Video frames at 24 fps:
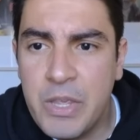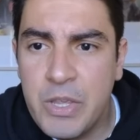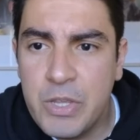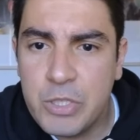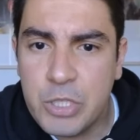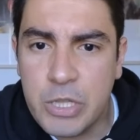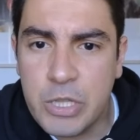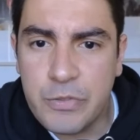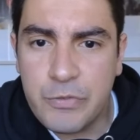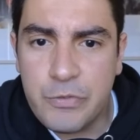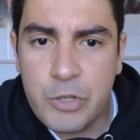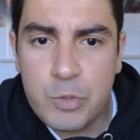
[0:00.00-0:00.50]

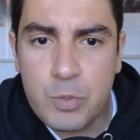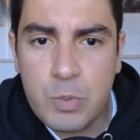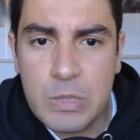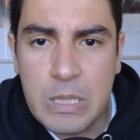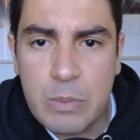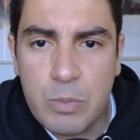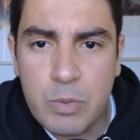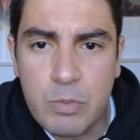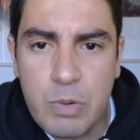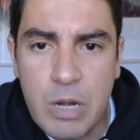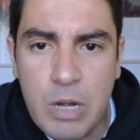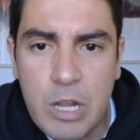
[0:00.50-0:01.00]
The first one
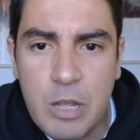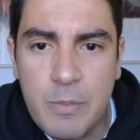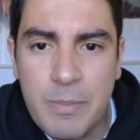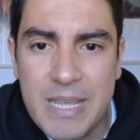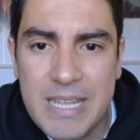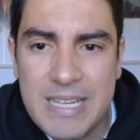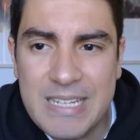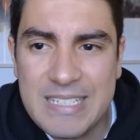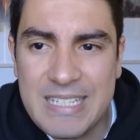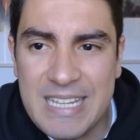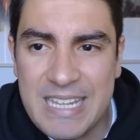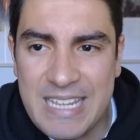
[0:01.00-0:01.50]
that I would
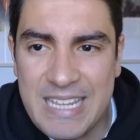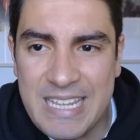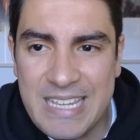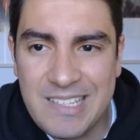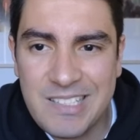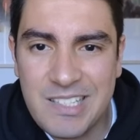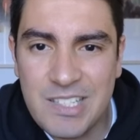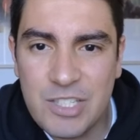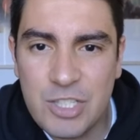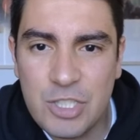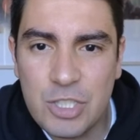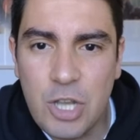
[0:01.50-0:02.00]
recommend
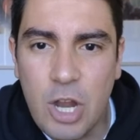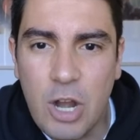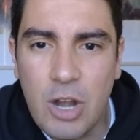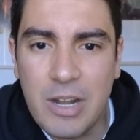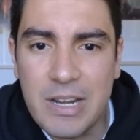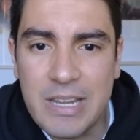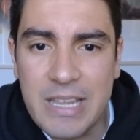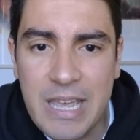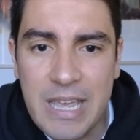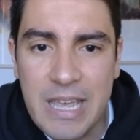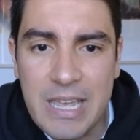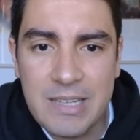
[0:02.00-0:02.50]
is
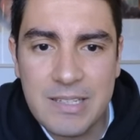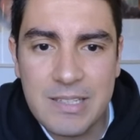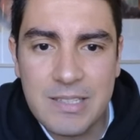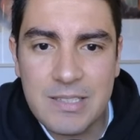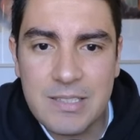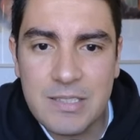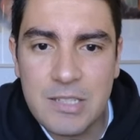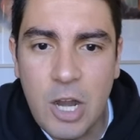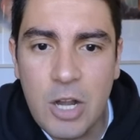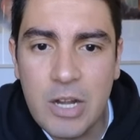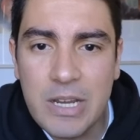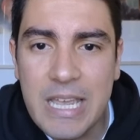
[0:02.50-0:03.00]
Stargate.
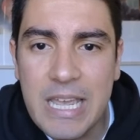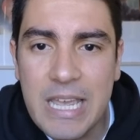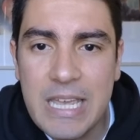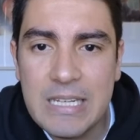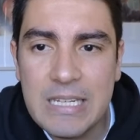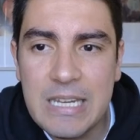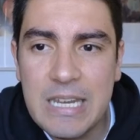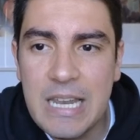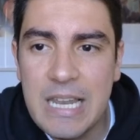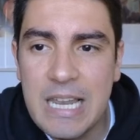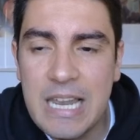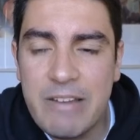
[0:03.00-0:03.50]

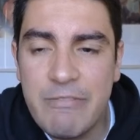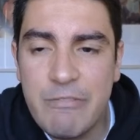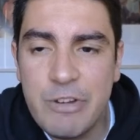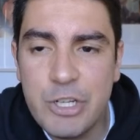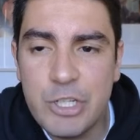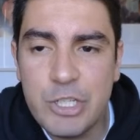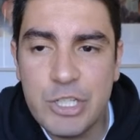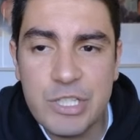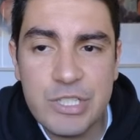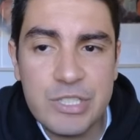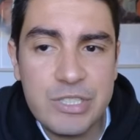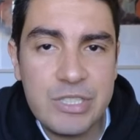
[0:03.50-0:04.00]
Stargate
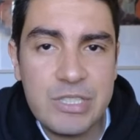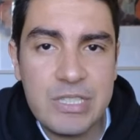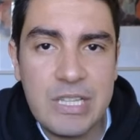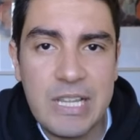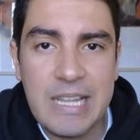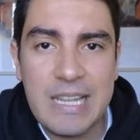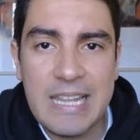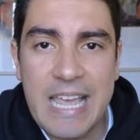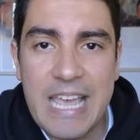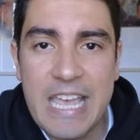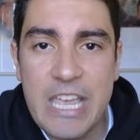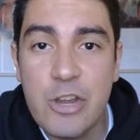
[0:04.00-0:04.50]
leverages
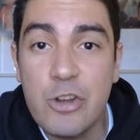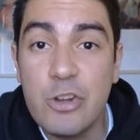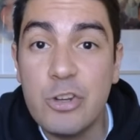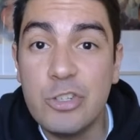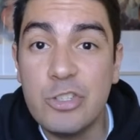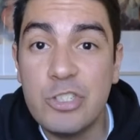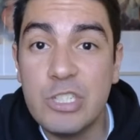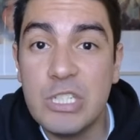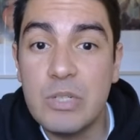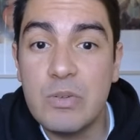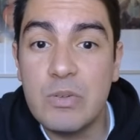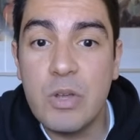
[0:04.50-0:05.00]
the layer
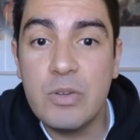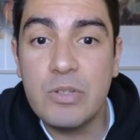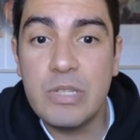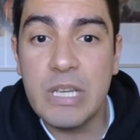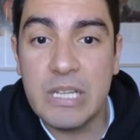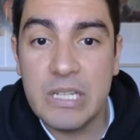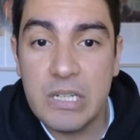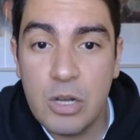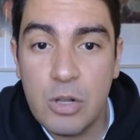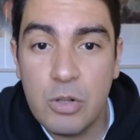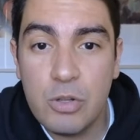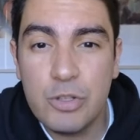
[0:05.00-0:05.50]
0
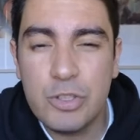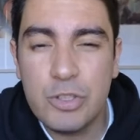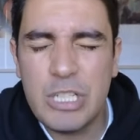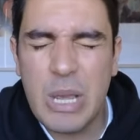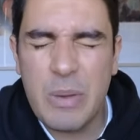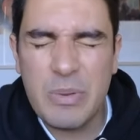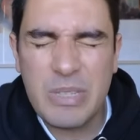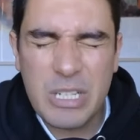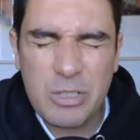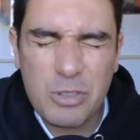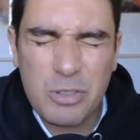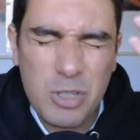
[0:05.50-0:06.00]
technology.
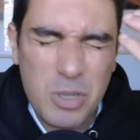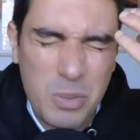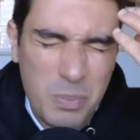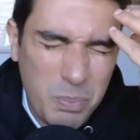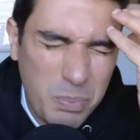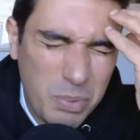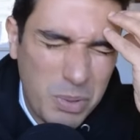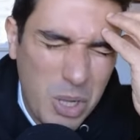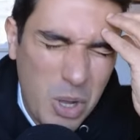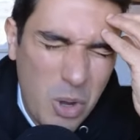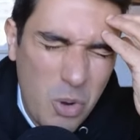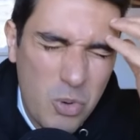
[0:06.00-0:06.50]
I was actually
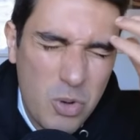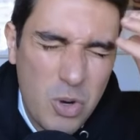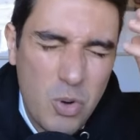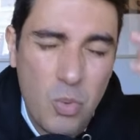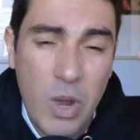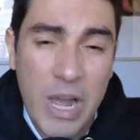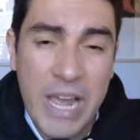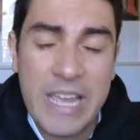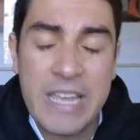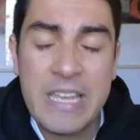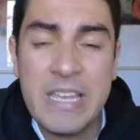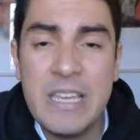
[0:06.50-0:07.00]
blown
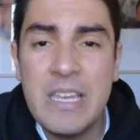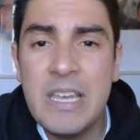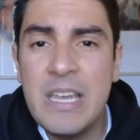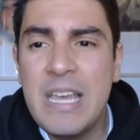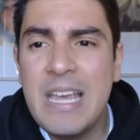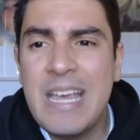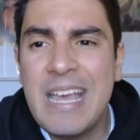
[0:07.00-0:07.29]
away.